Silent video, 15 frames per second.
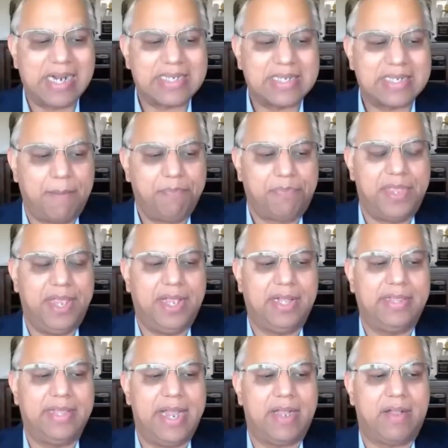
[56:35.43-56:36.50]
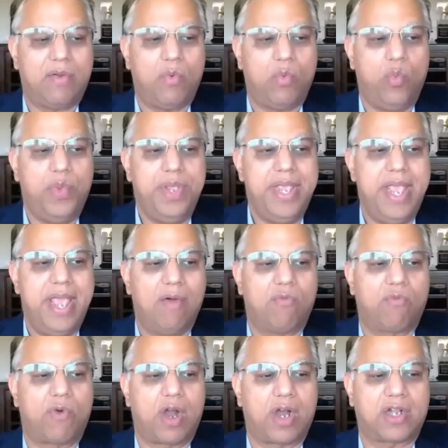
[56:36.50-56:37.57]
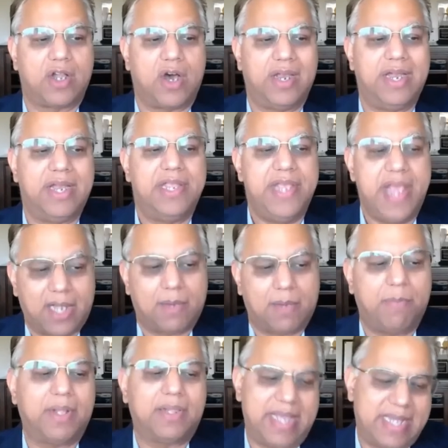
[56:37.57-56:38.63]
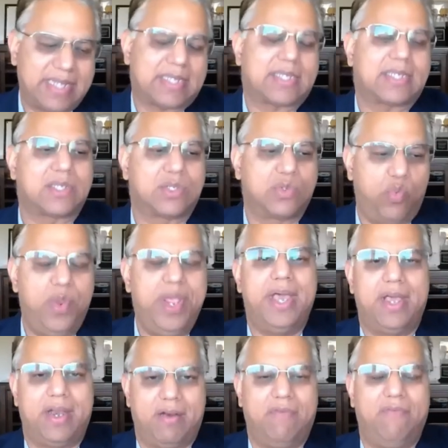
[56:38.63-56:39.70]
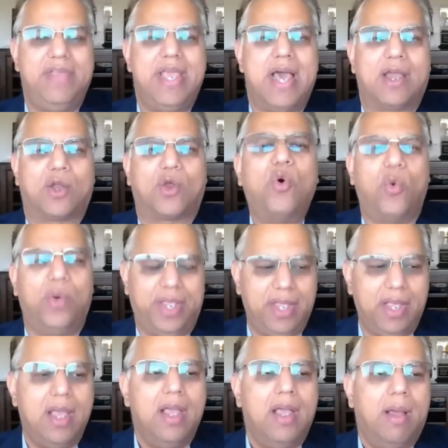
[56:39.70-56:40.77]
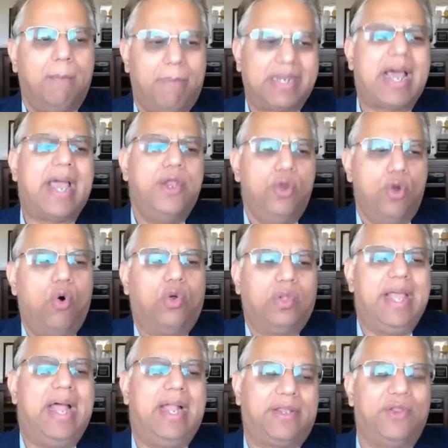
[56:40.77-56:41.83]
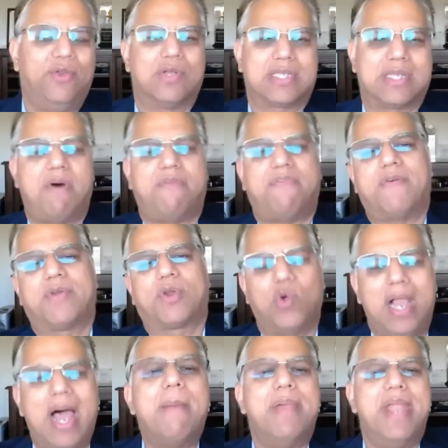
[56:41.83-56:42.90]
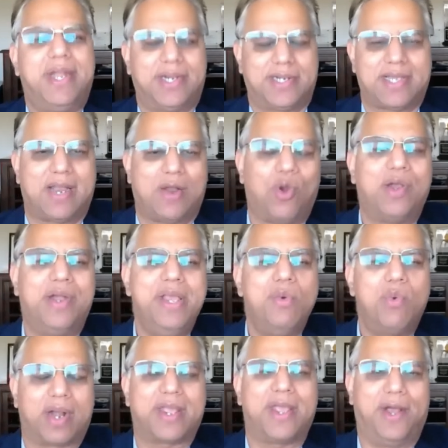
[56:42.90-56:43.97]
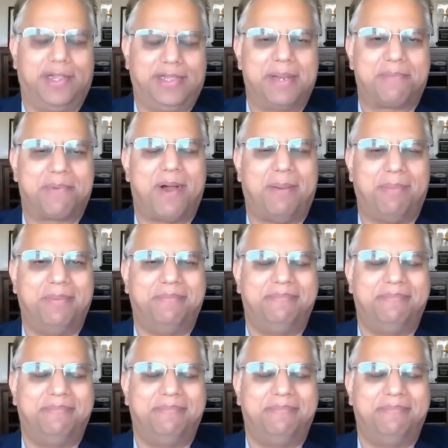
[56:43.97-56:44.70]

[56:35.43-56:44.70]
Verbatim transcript: something that we have worked on it yet, but that's where we are going but I know that you know some of our collaborators are already working on the problem.